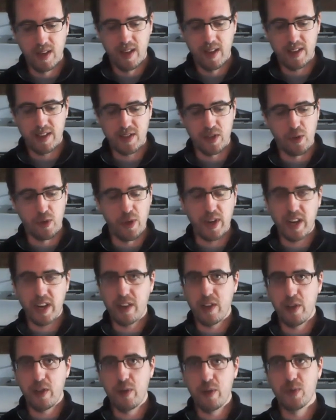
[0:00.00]
so you
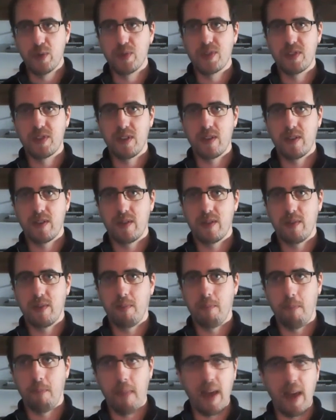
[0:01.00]
can use
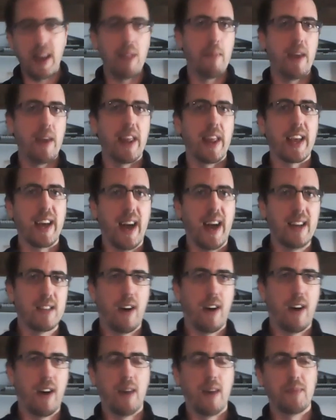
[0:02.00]
many, many kinds of
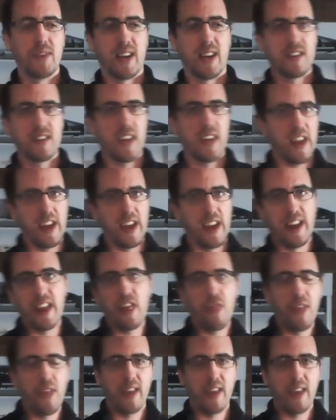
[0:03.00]
objects.
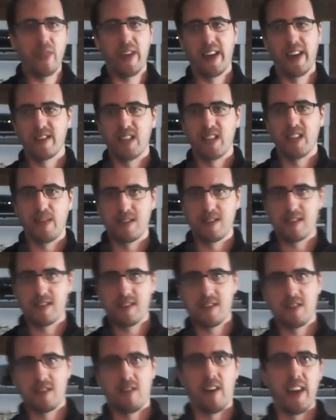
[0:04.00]
Anything that is even
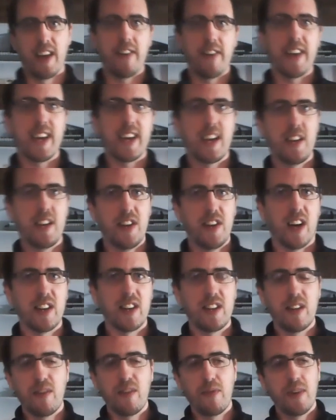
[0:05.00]
slightly
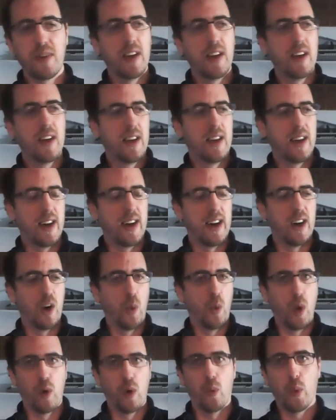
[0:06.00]
conductive uh,
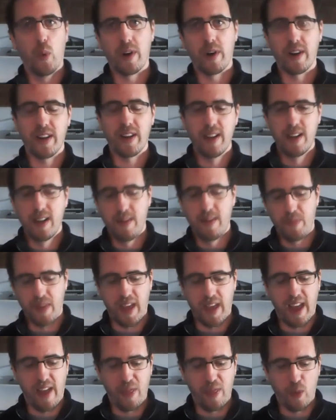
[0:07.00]
will work.
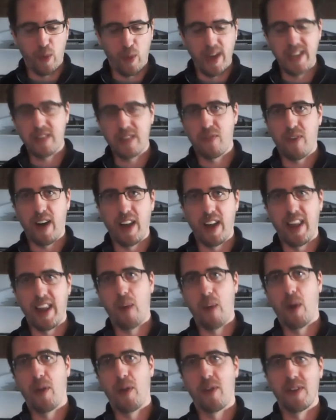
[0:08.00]
And the way to find
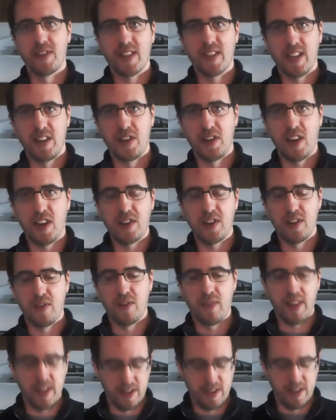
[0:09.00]
out whether it's conductive
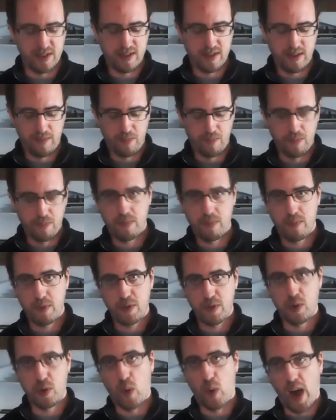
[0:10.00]
is
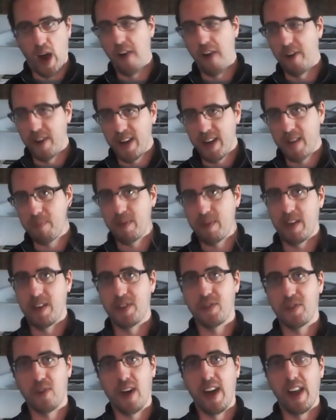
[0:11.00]
to wire it up and
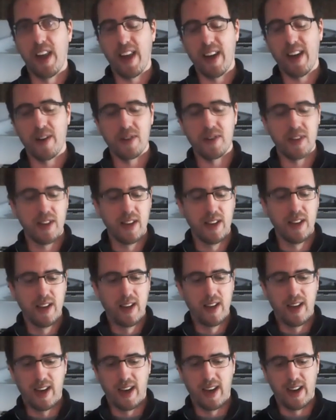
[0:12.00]
try it out.
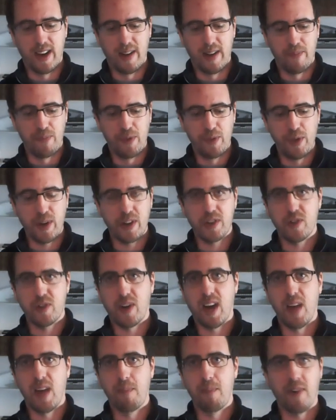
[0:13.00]
Um, you can
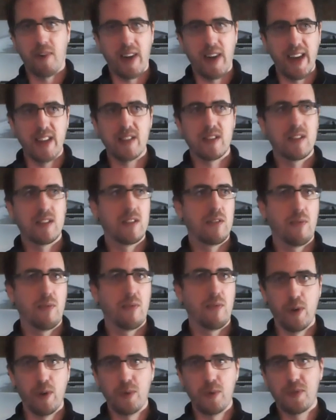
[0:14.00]
try plants,
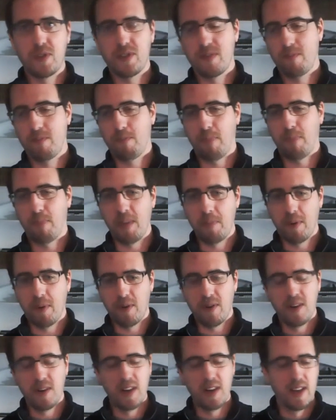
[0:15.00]
fruits,
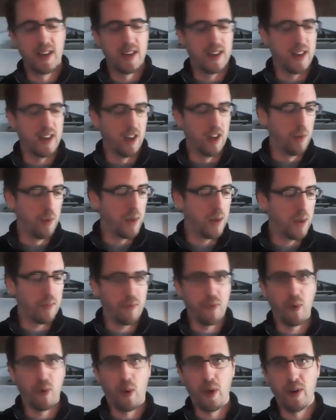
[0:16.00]
people, aluminum
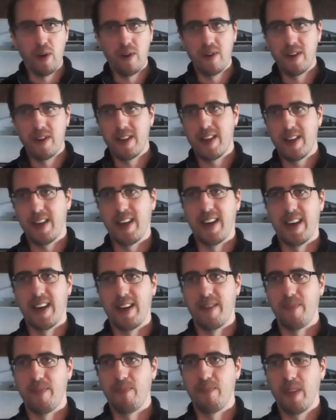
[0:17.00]
foil.
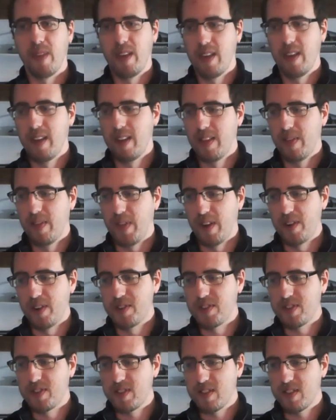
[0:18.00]
Um,
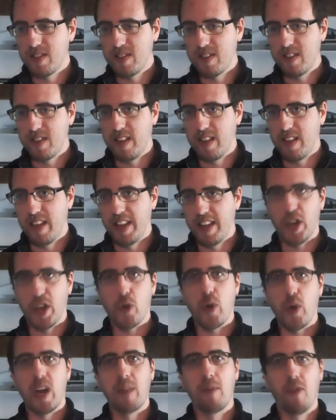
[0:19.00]
there's an
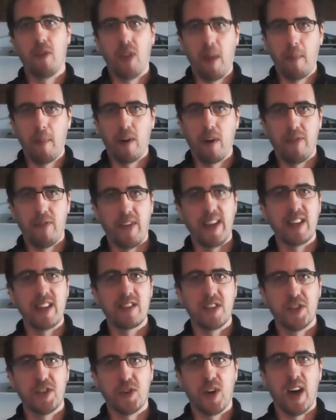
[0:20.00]
incredible number of things
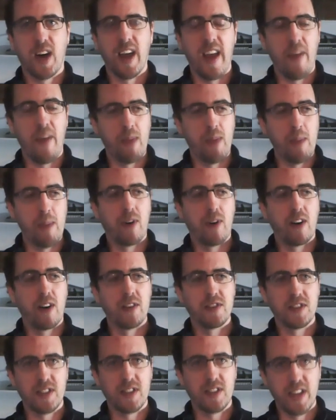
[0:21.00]
to try, and people are
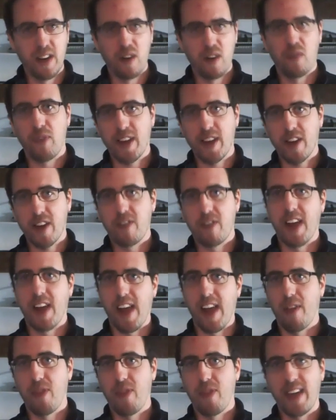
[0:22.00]
still figuring
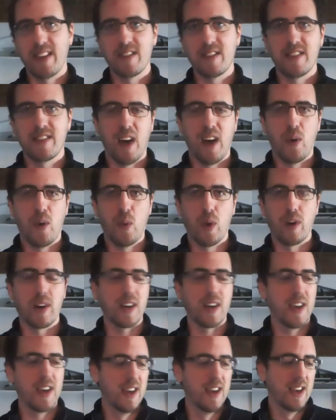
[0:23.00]
out things that
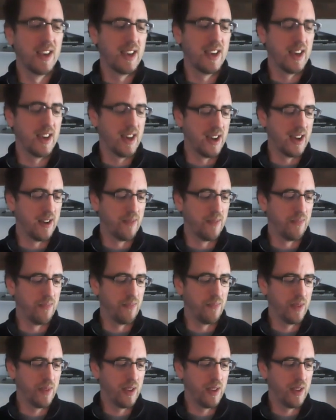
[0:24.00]
work. Um,